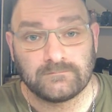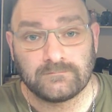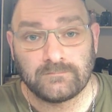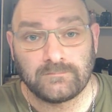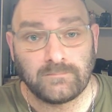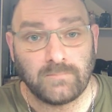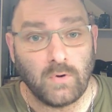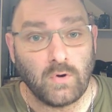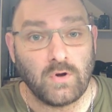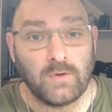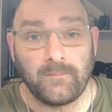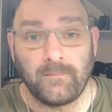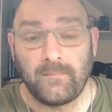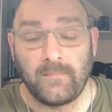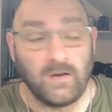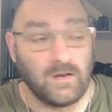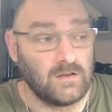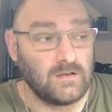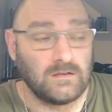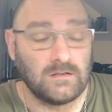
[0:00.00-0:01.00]
broke up, uh,
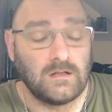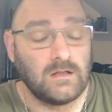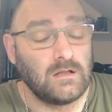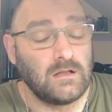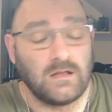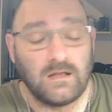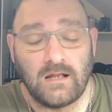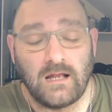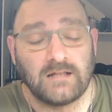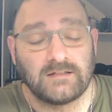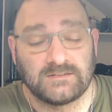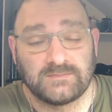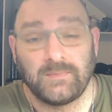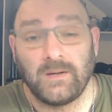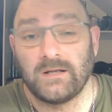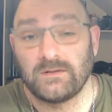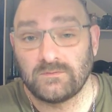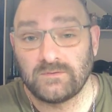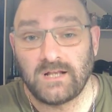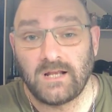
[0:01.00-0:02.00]
uh had
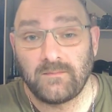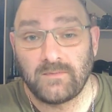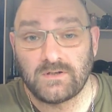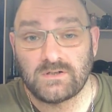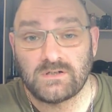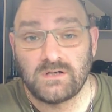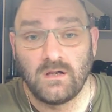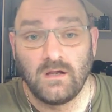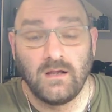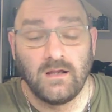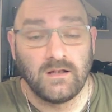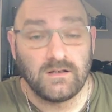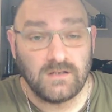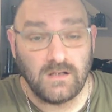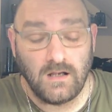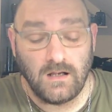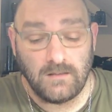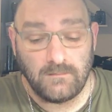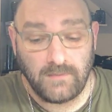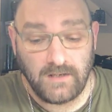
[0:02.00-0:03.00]
spinal
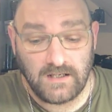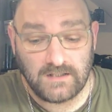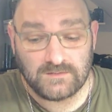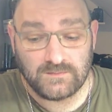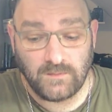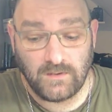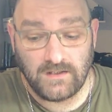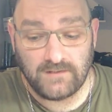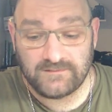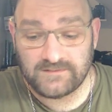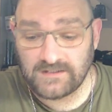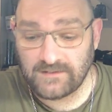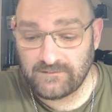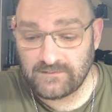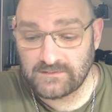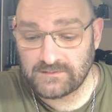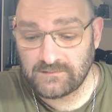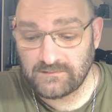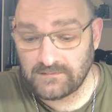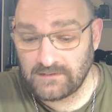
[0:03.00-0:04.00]
damage. my ex-wife suffers
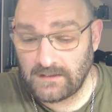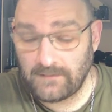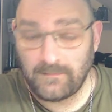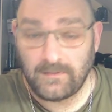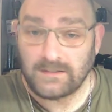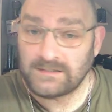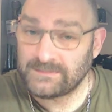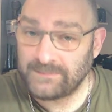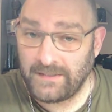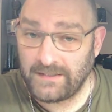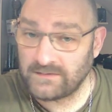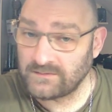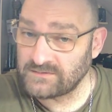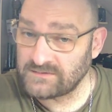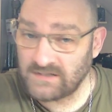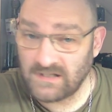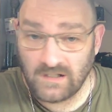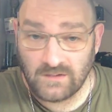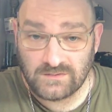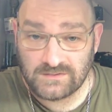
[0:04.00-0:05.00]
from lumbar spinal
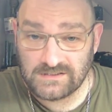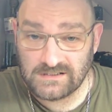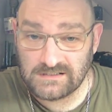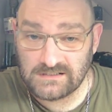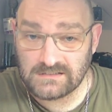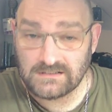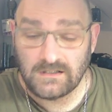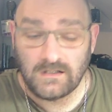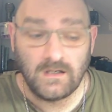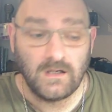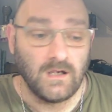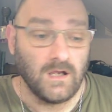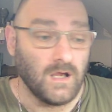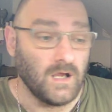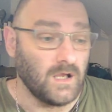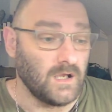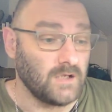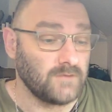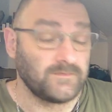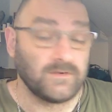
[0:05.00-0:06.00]
stenosis.
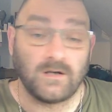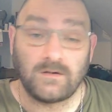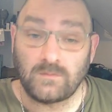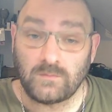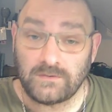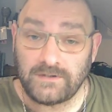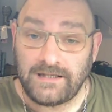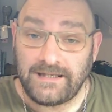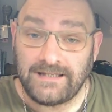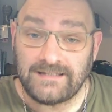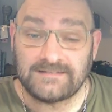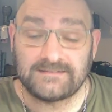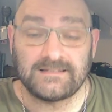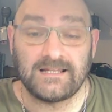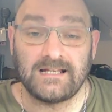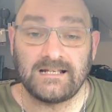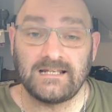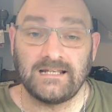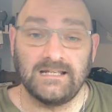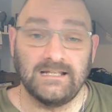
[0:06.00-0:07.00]
Uh, if you don't know what that is,
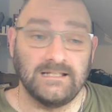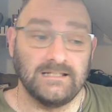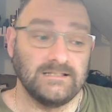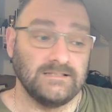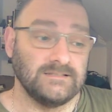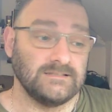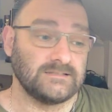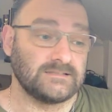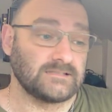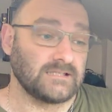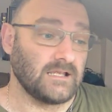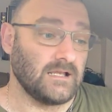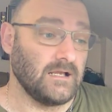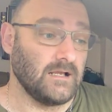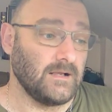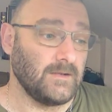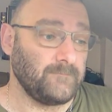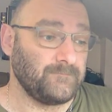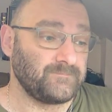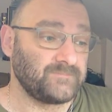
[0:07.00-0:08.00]
that is
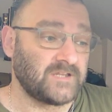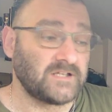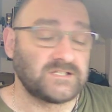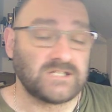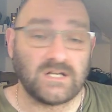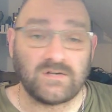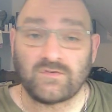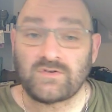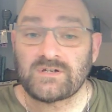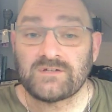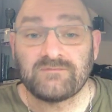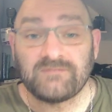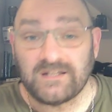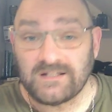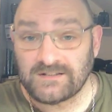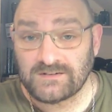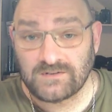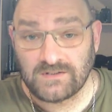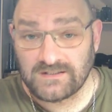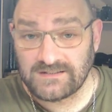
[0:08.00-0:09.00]
um, degenerative
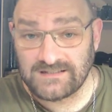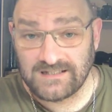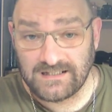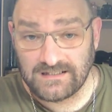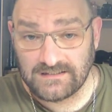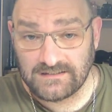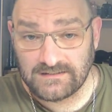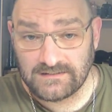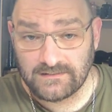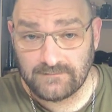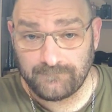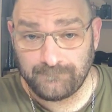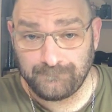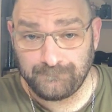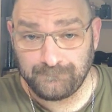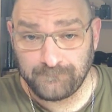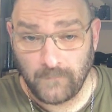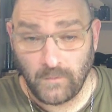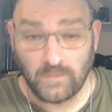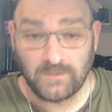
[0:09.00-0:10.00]
disc disease,
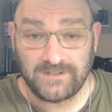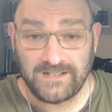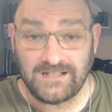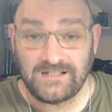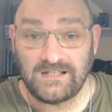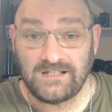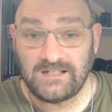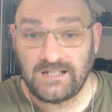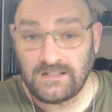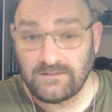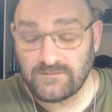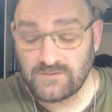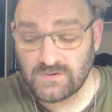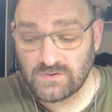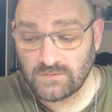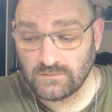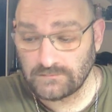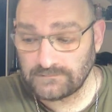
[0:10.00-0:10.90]
or DDD for short.